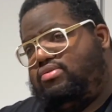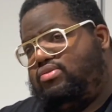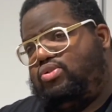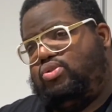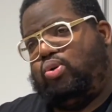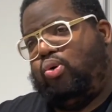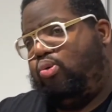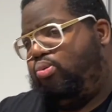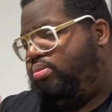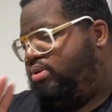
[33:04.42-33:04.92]

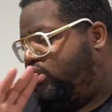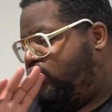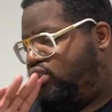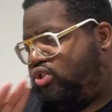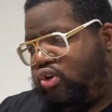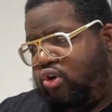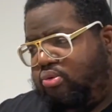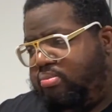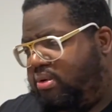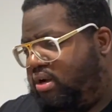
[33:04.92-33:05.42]
taught me
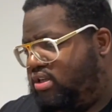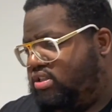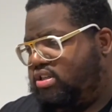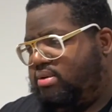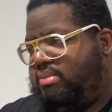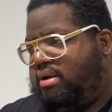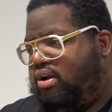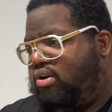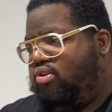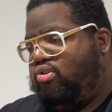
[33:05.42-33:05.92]
so much
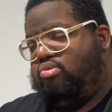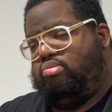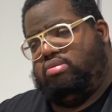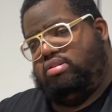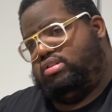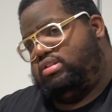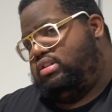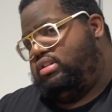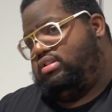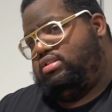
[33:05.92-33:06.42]
about
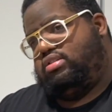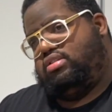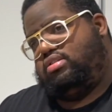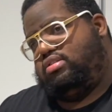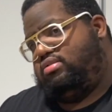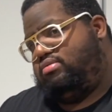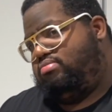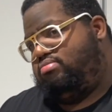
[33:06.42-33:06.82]
homelessness.